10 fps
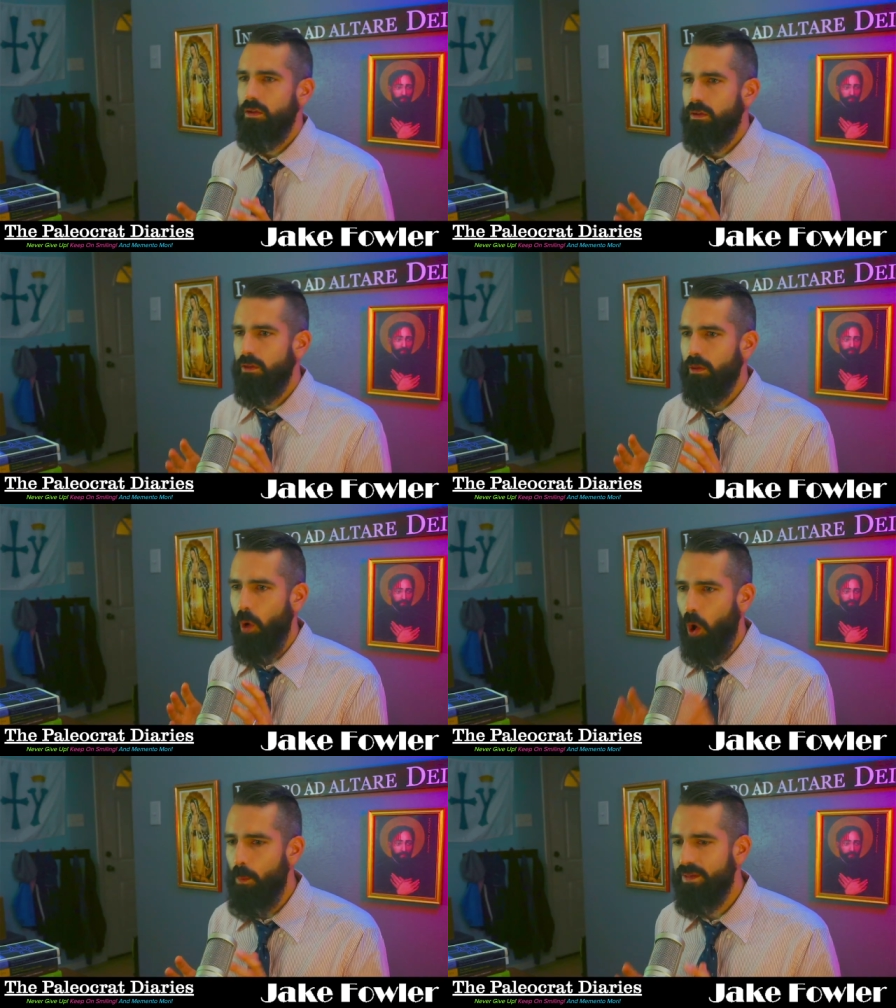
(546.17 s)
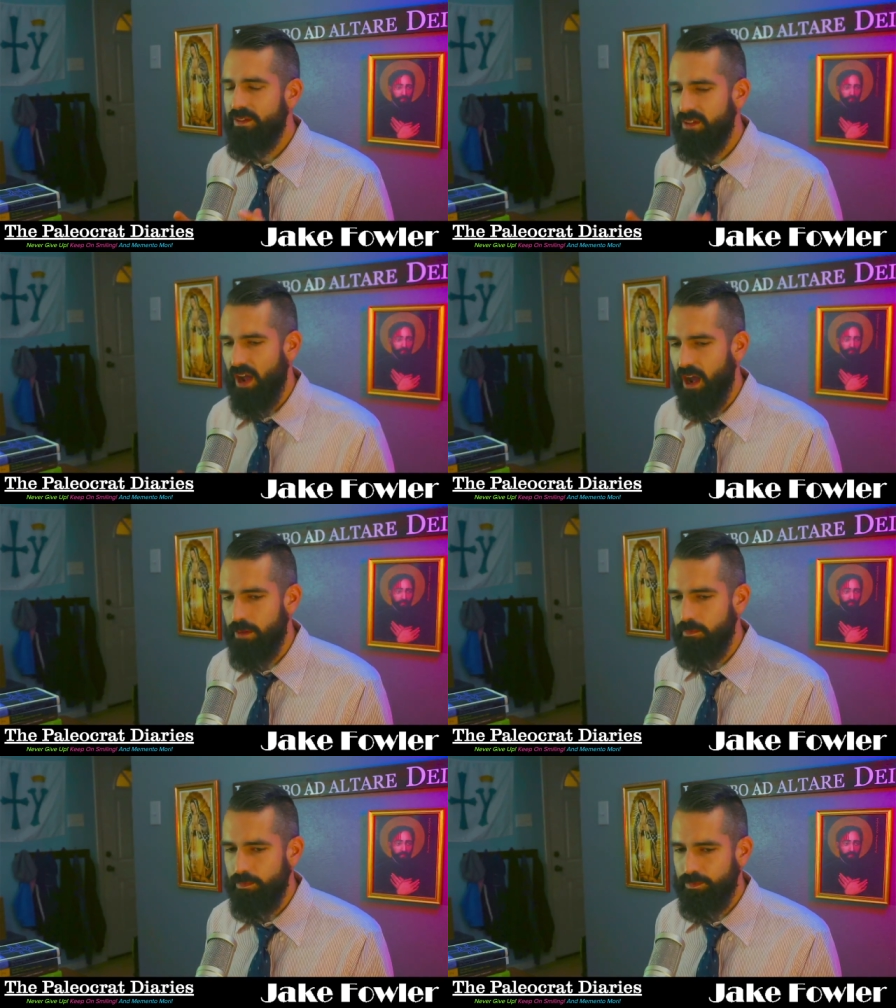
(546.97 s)
The Pope at the
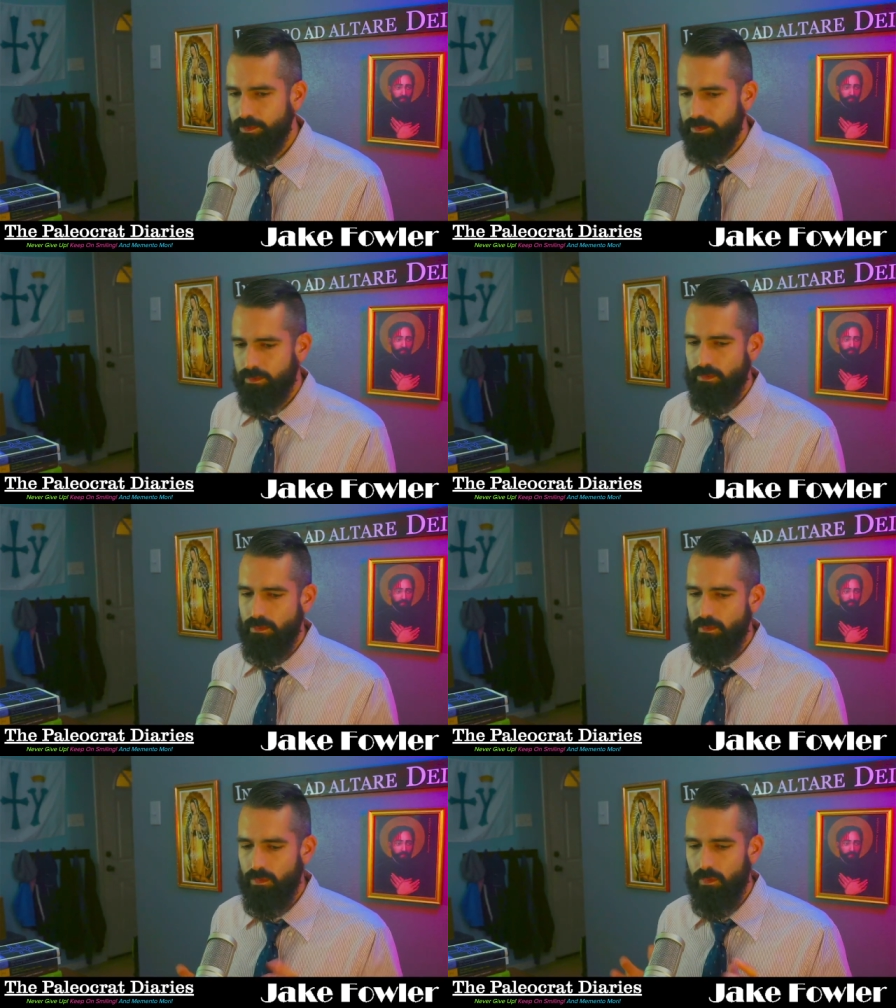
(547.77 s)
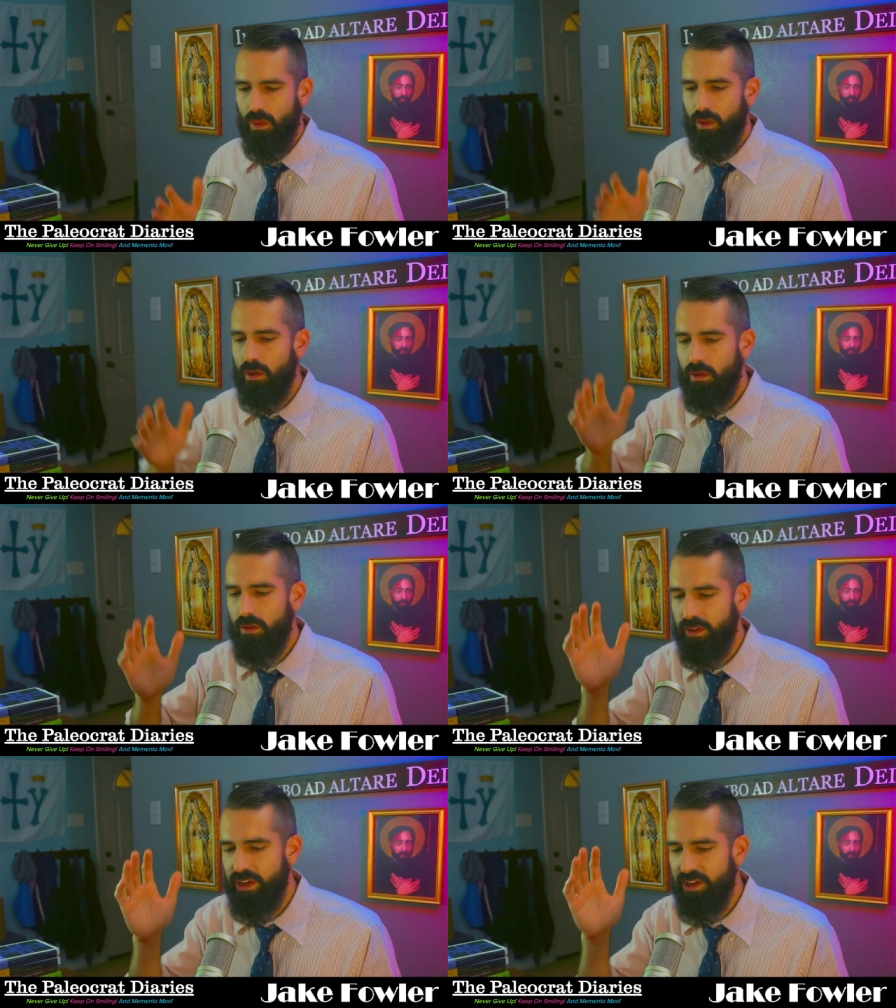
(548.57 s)
time,
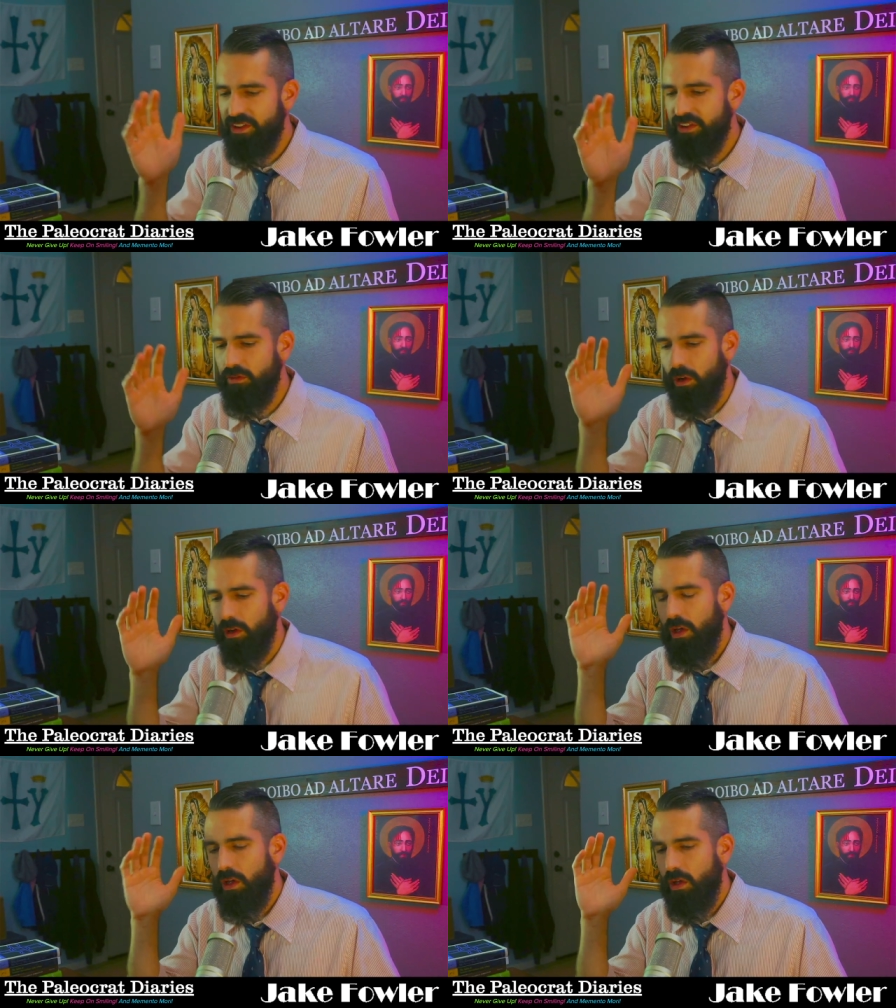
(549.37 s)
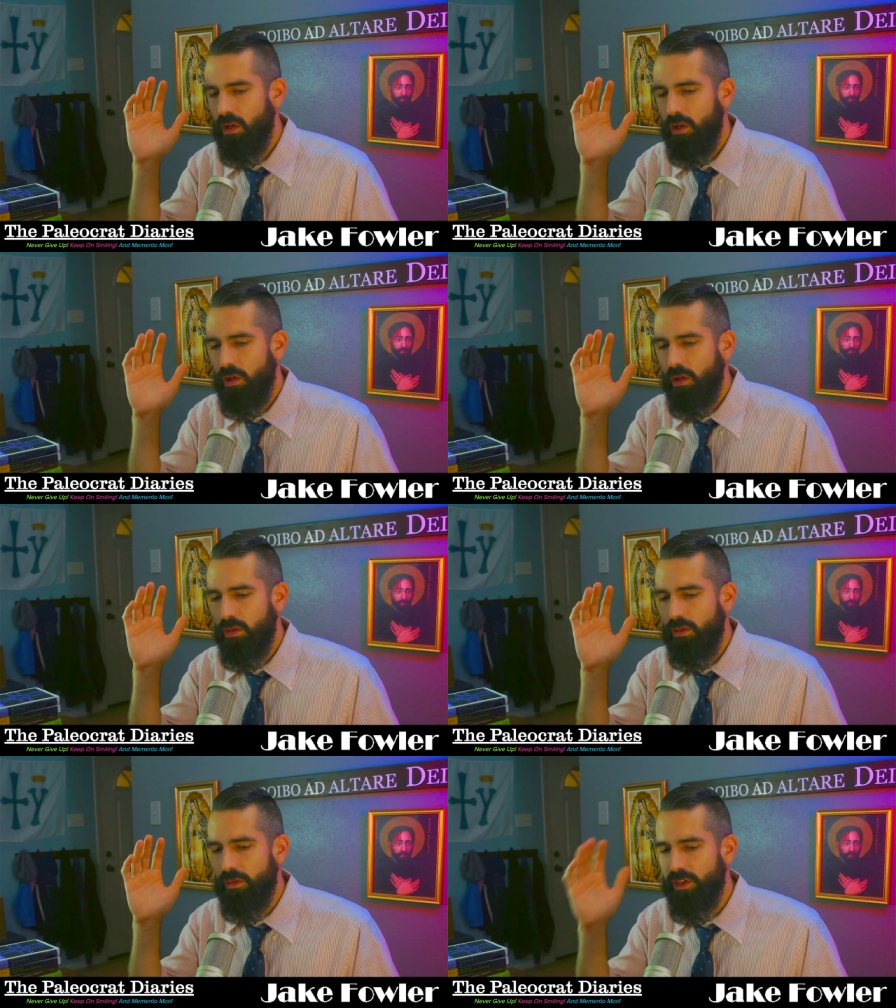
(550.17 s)
he says, look,
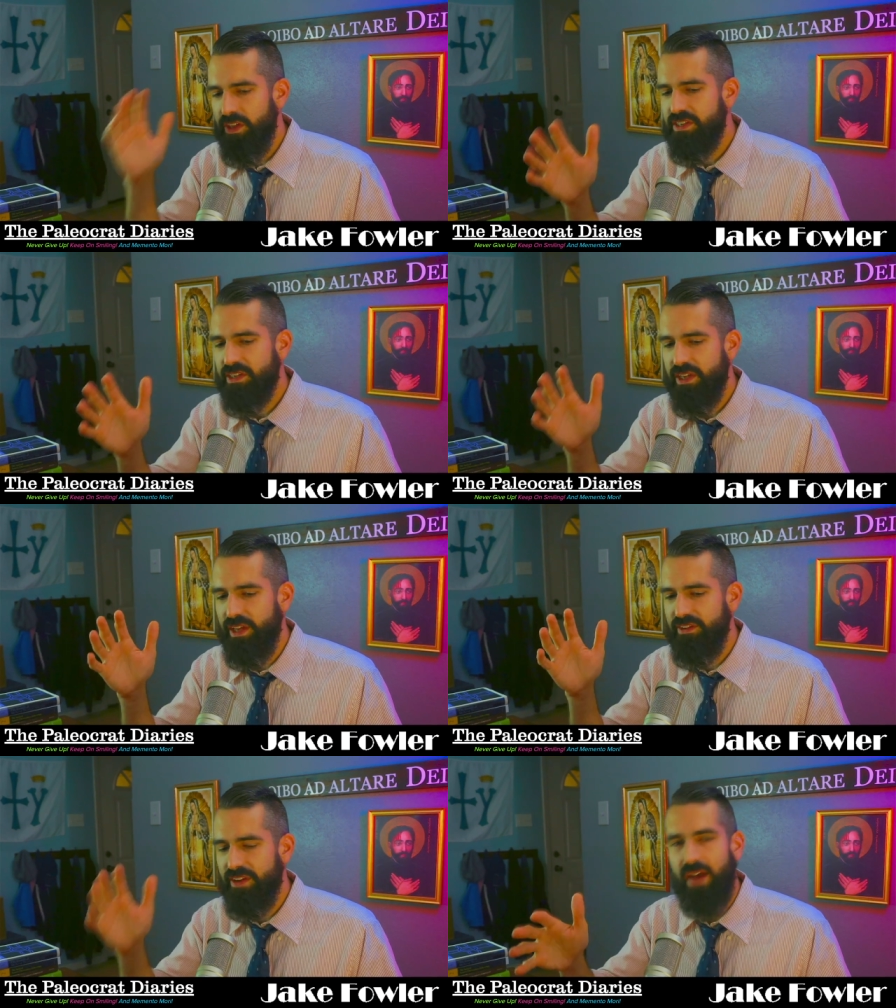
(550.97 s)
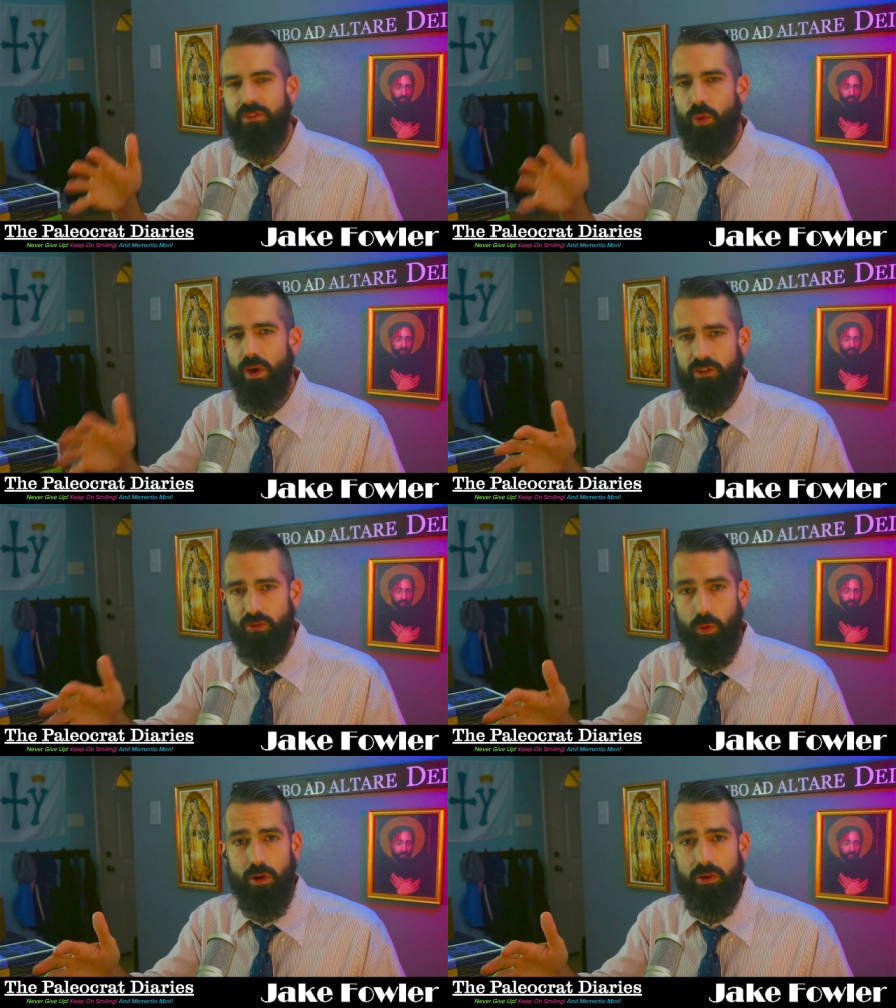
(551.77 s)
this is not the way this
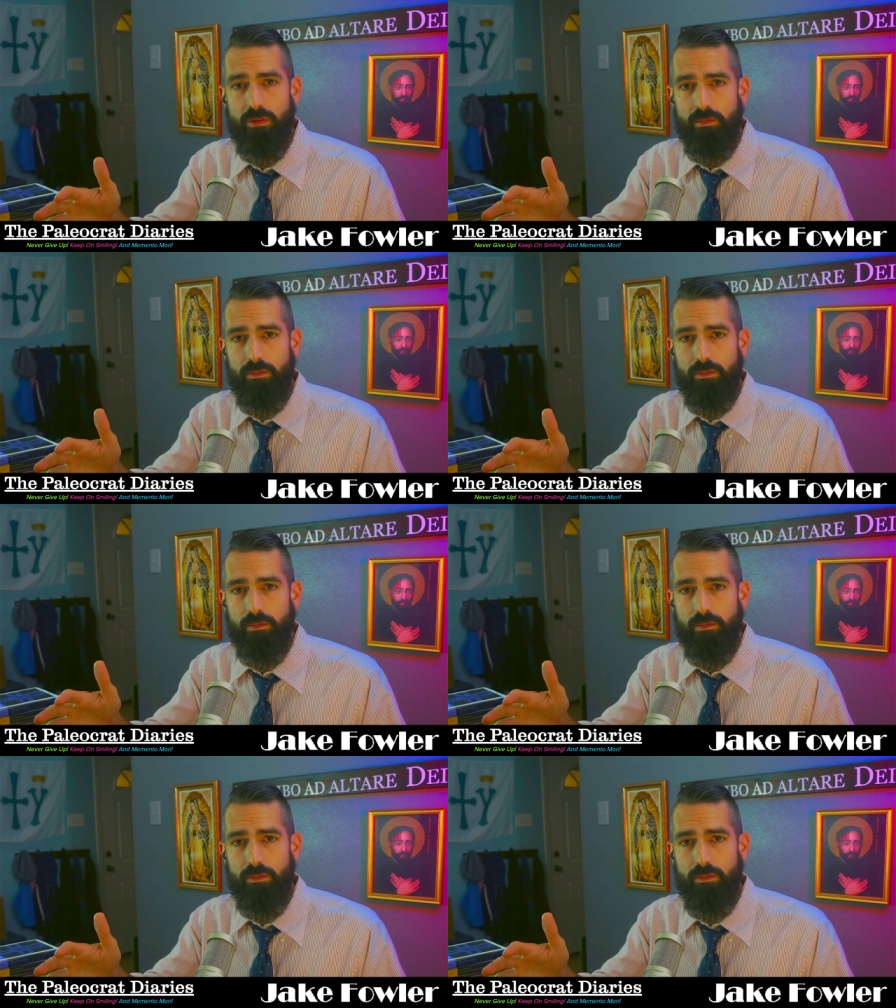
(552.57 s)
works.